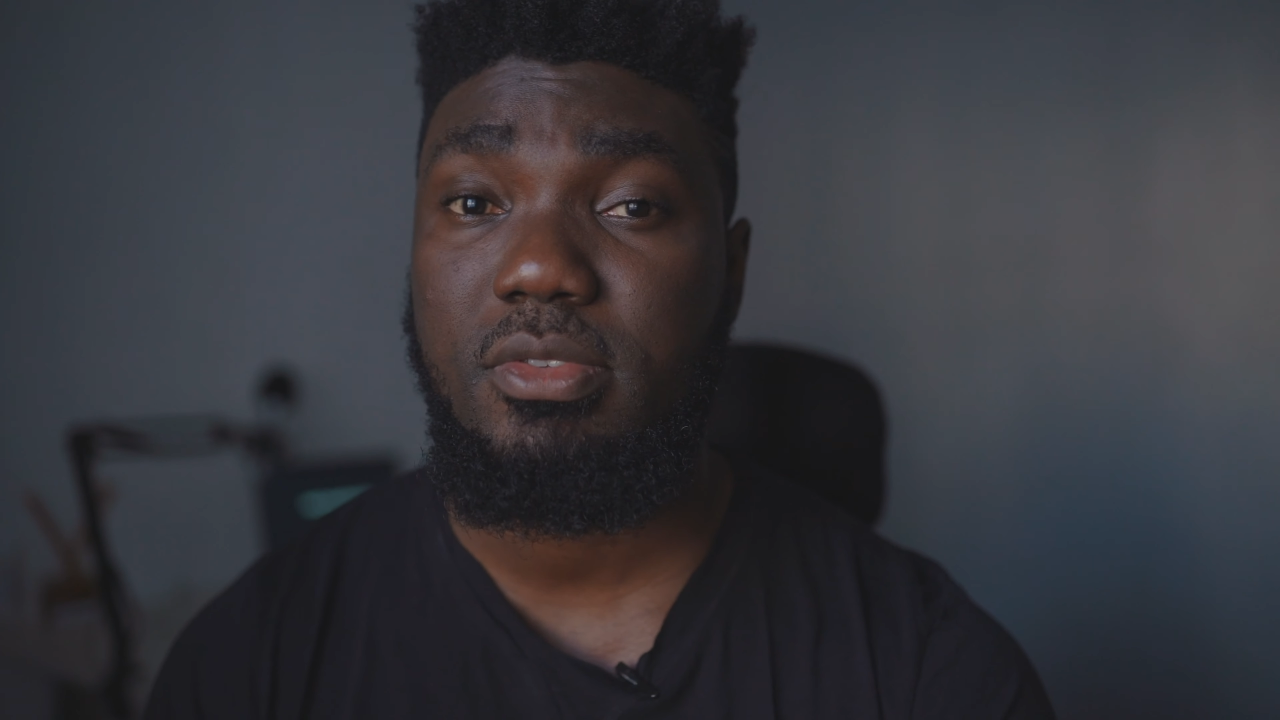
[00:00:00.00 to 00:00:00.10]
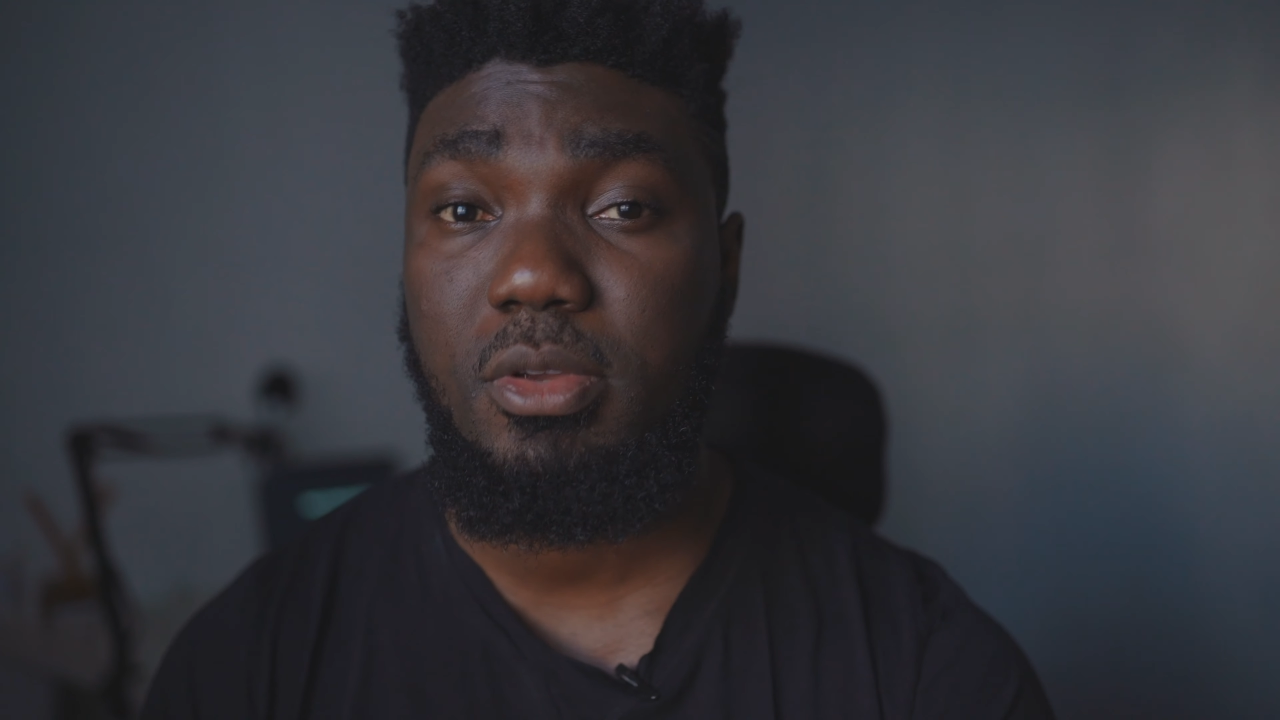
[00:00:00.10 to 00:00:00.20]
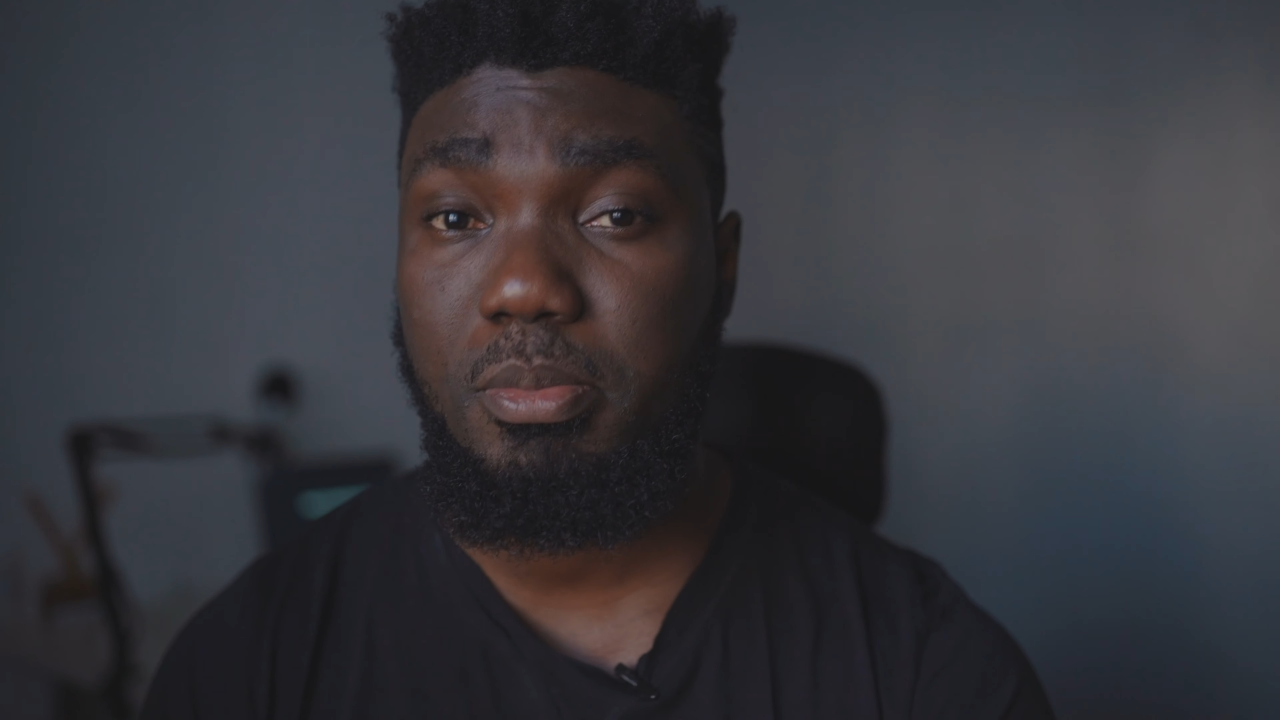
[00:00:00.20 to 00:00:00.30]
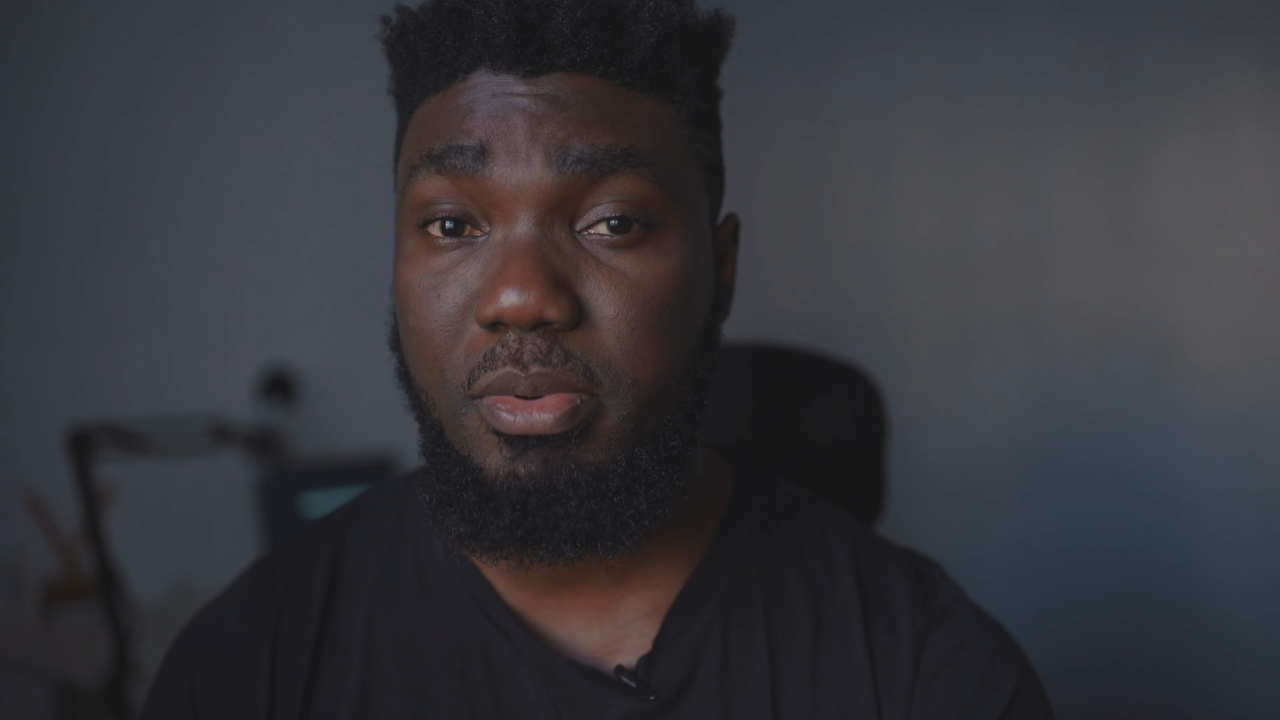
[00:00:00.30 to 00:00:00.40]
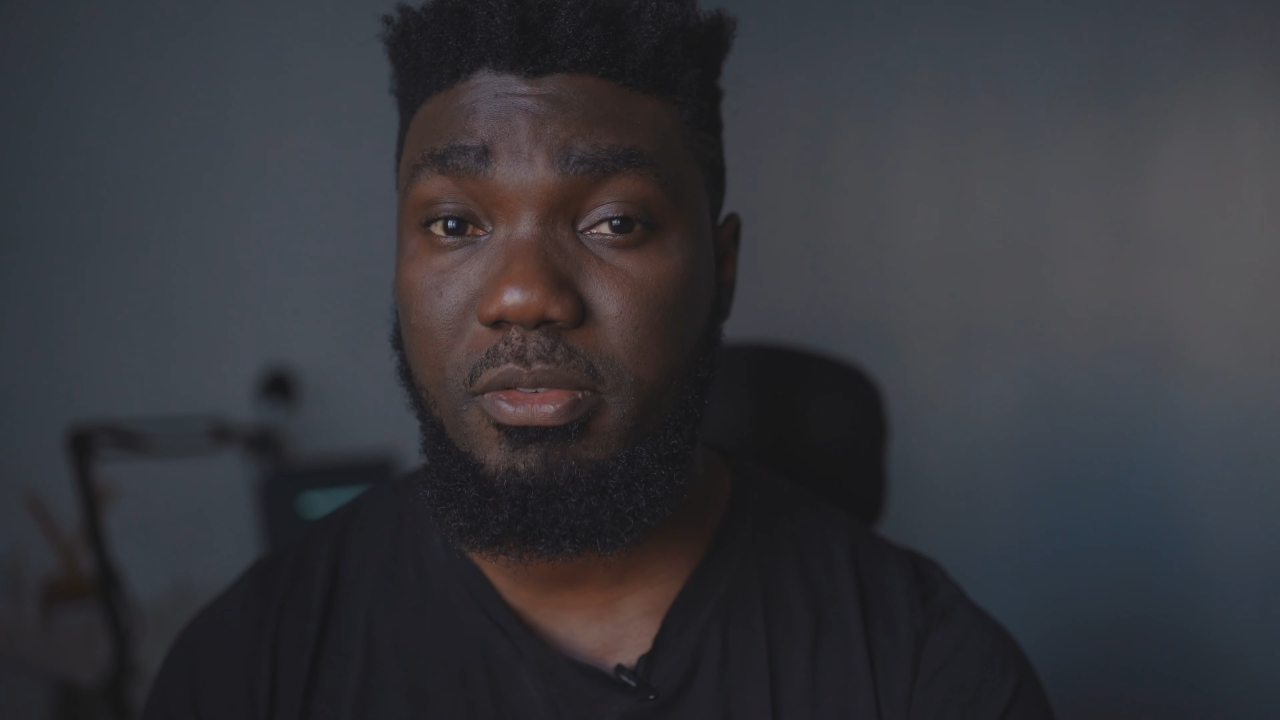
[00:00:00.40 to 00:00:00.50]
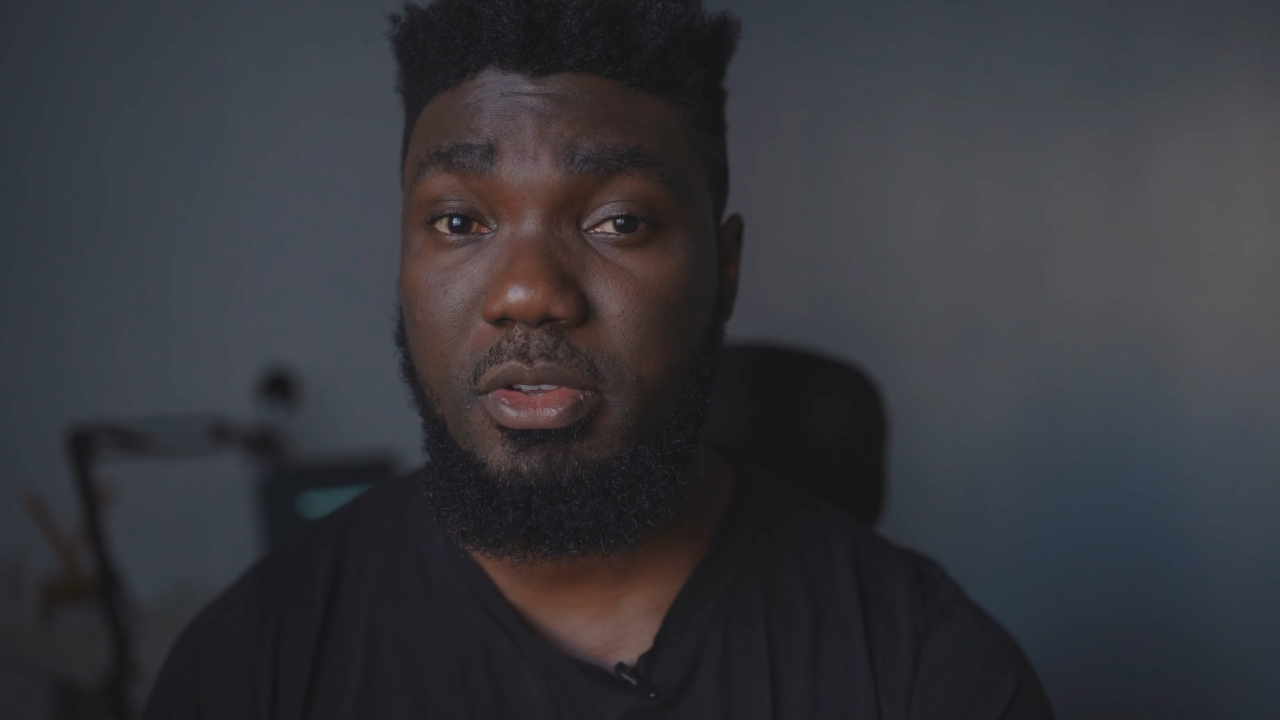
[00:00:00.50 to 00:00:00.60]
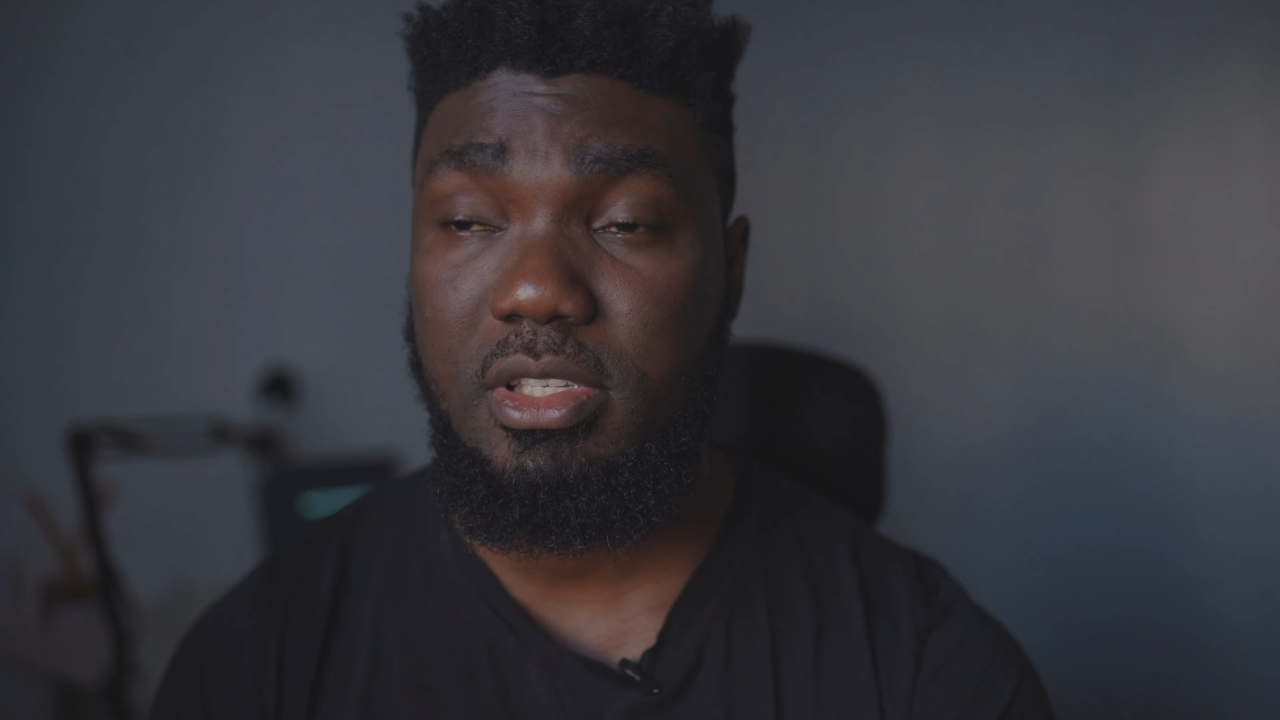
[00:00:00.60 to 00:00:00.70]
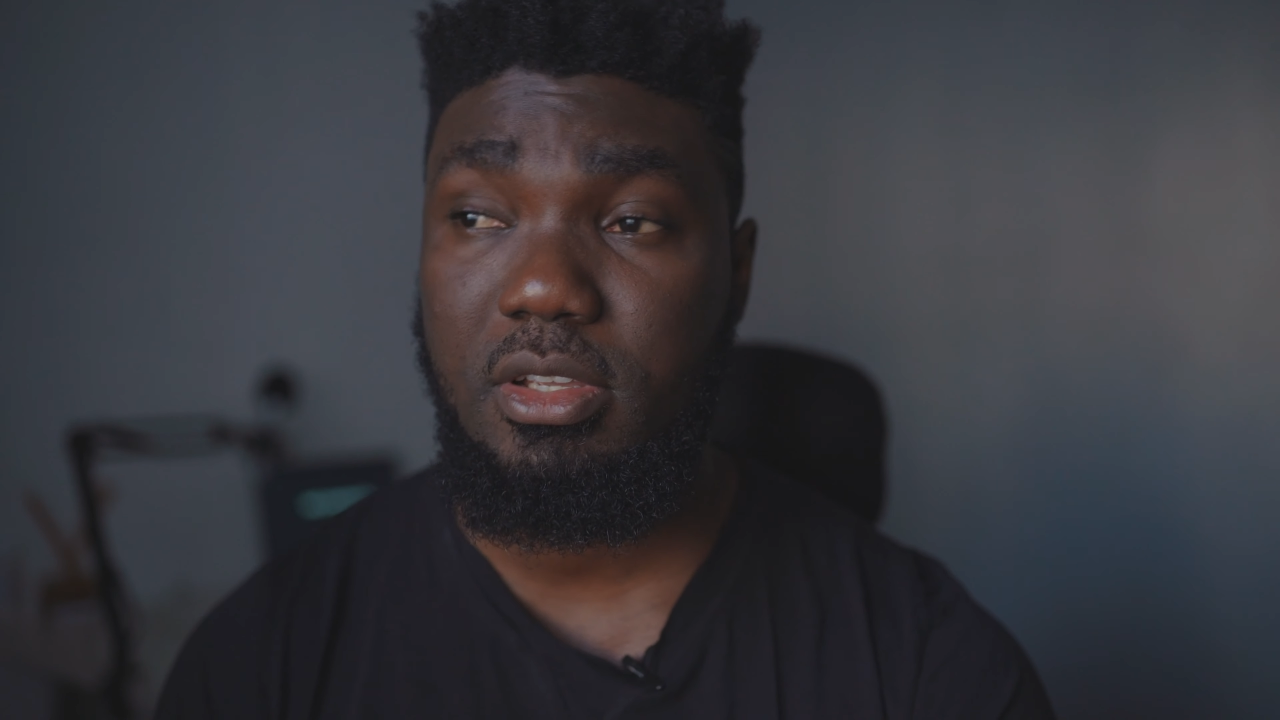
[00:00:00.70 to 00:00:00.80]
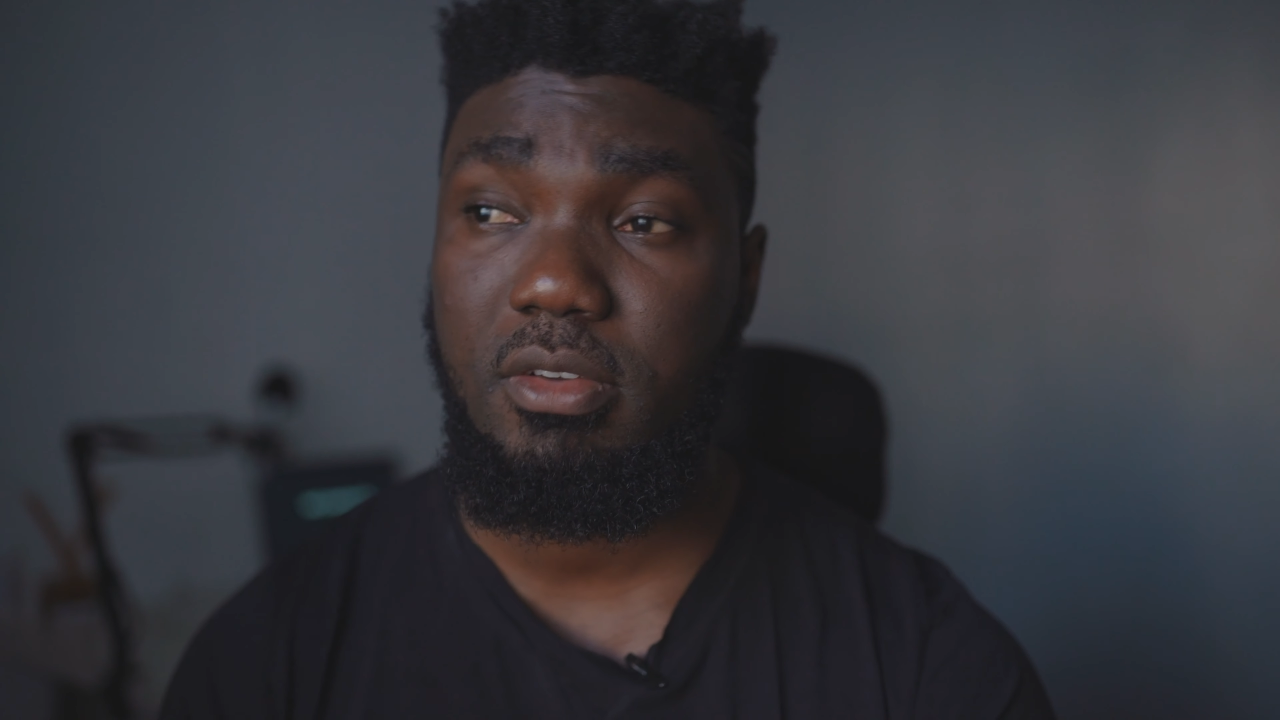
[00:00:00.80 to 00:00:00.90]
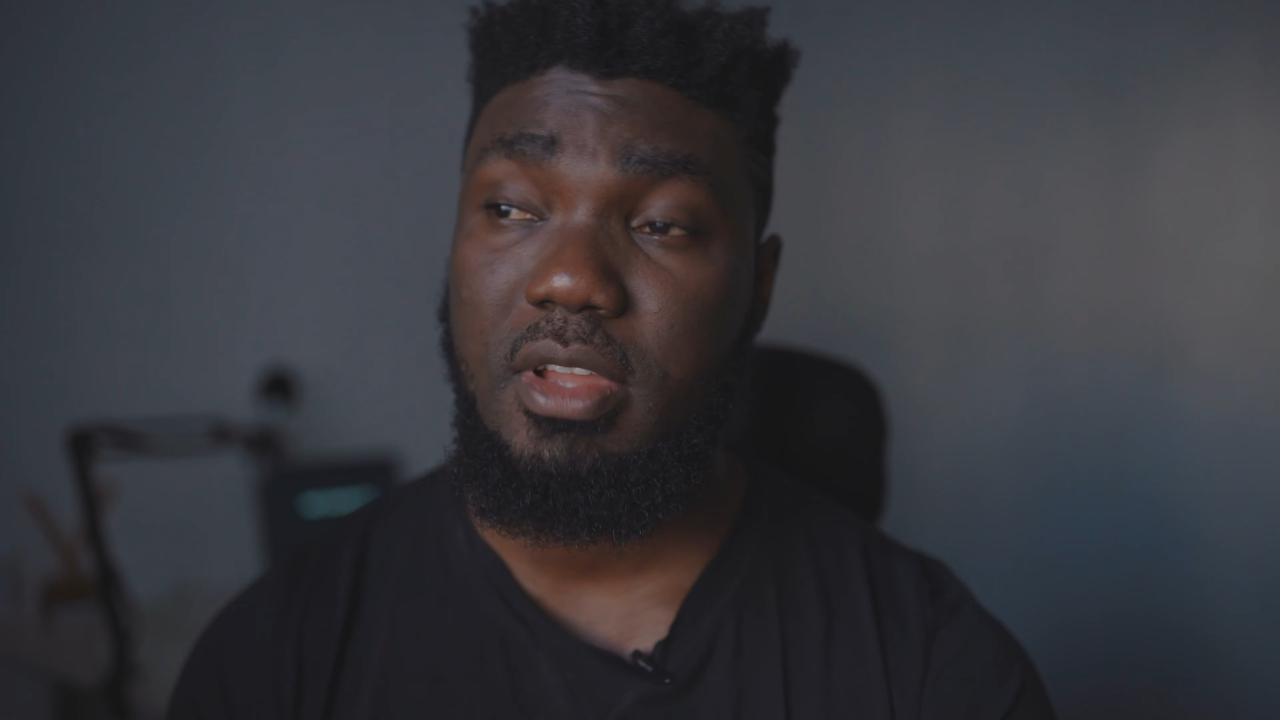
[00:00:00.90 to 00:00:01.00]
to your previous
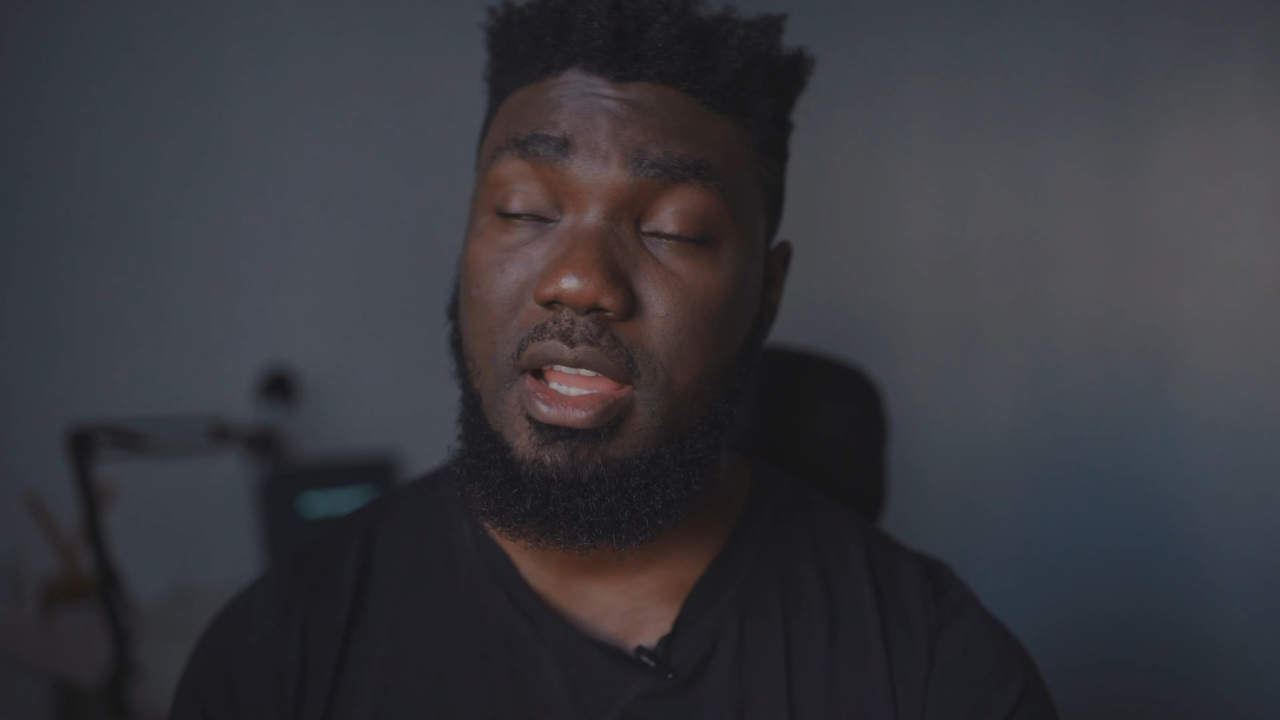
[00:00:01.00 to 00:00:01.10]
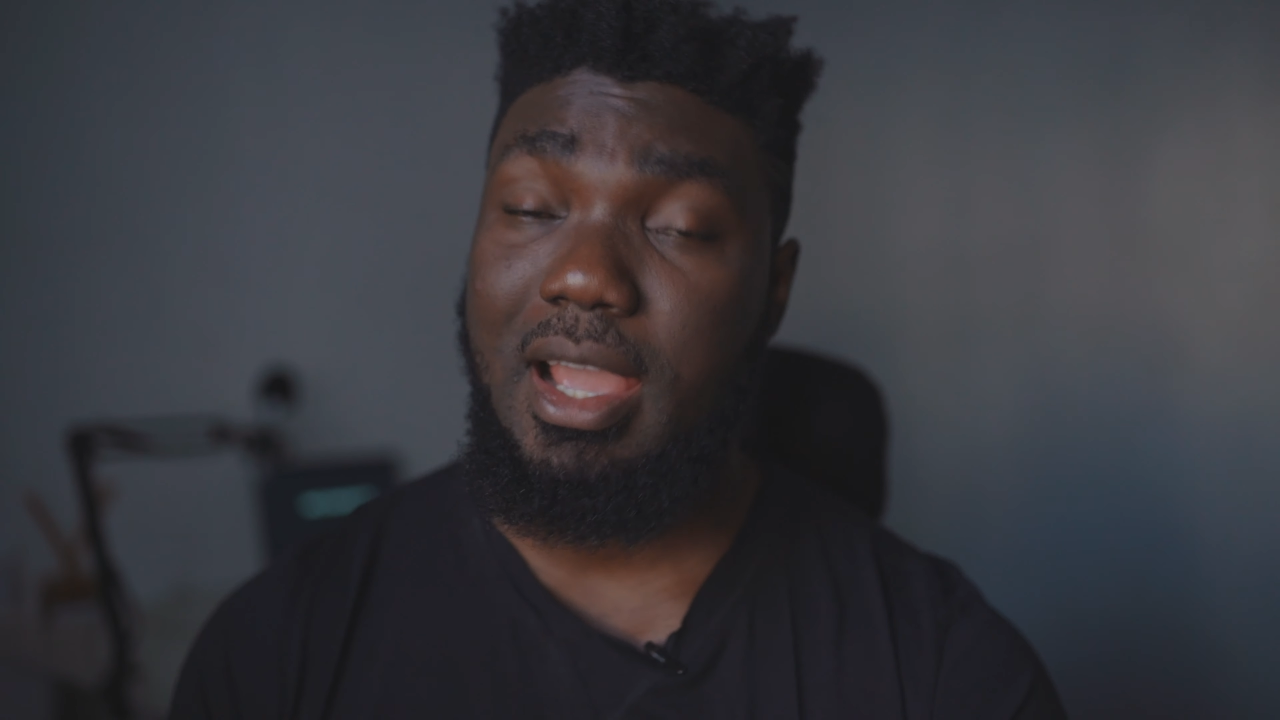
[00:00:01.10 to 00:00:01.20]
self.